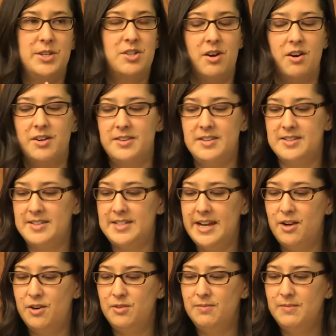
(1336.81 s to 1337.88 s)
target this
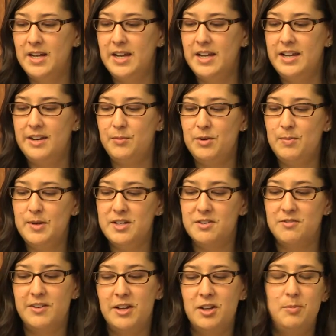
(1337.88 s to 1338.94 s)
down. And we've been
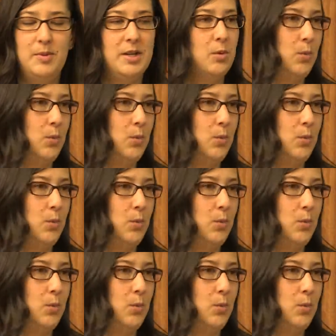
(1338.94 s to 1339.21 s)
developing a